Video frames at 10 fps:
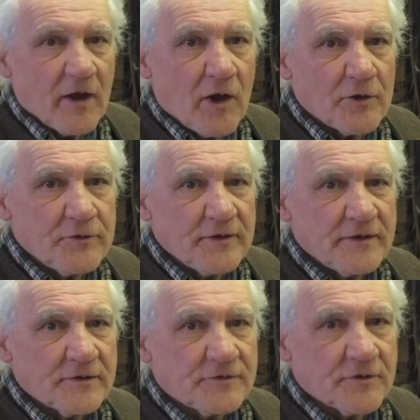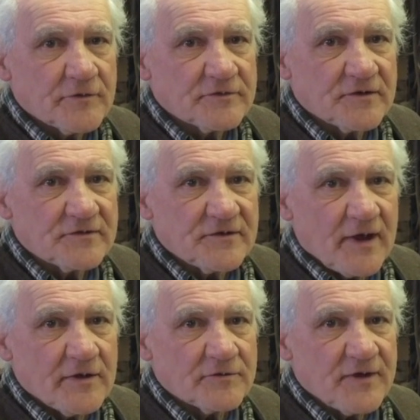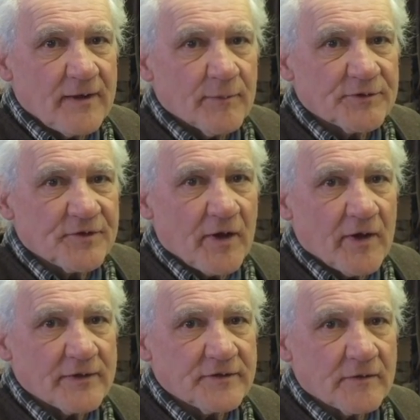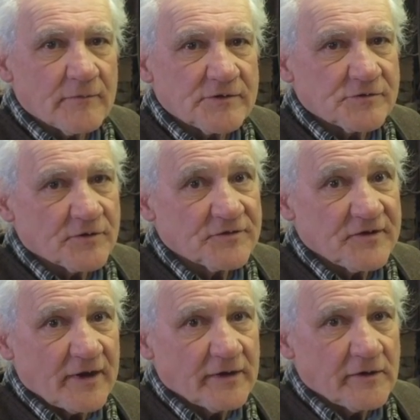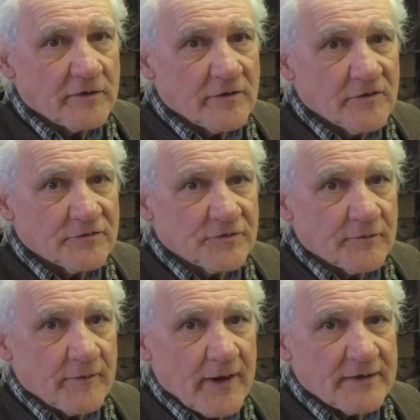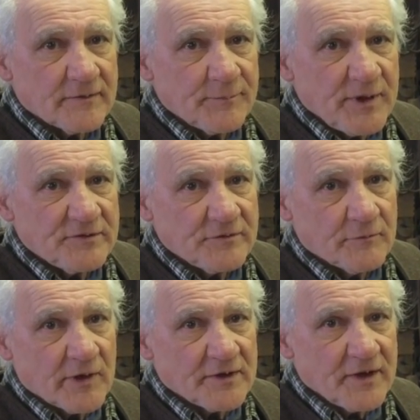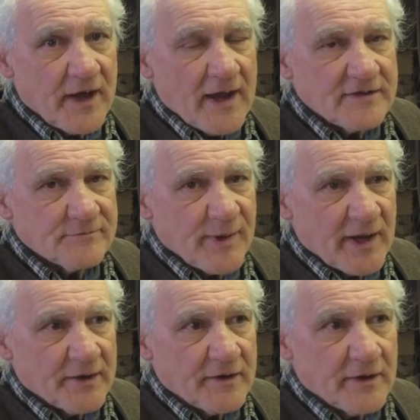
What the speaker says: all you need to do is to set your table saw at the original setting you used to create the piece you wanted to edge band.